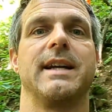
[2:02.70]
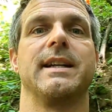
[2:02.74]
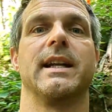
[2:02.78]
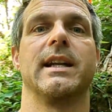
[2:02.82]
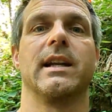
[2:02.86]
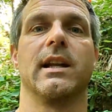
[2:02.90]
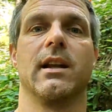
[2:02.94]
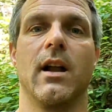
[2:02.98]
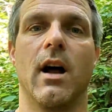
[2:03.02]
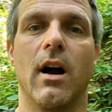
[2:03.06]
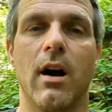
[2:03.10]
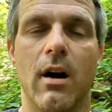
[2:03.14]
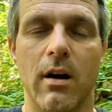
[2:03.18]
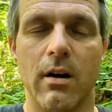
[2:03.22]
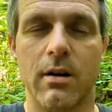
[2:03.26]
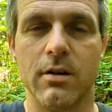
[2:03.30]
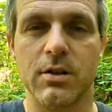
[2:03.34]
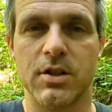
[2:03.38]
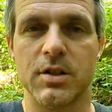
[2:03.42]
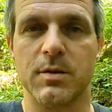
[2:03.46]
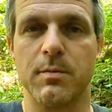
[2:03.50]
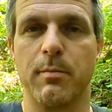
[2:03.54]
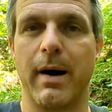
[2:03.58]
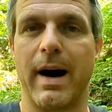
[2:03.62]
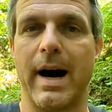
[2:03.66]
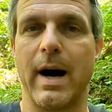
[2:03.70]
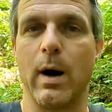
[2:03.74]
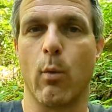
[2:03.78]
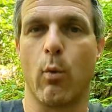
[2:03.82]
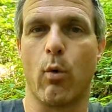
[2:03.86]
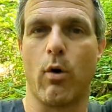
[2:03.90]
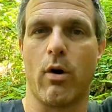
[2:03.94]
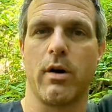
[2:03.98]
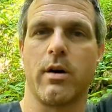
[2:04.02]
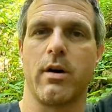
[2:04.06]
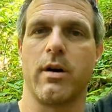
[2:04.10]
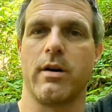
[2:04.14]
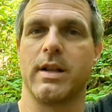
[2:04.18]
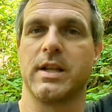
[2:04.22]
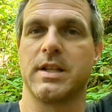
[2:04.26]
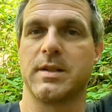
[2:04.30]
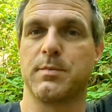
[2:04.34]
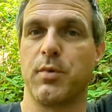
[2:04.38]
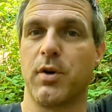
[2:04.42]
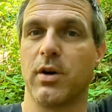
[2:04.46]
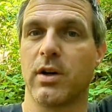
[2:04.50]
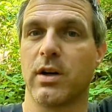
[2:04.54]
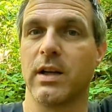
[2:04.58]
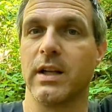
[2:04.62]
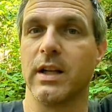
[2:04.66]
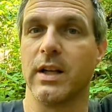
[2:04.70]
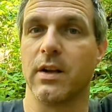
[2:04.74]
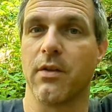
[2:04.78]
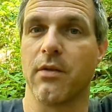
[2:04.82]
enlarged by water that's percolating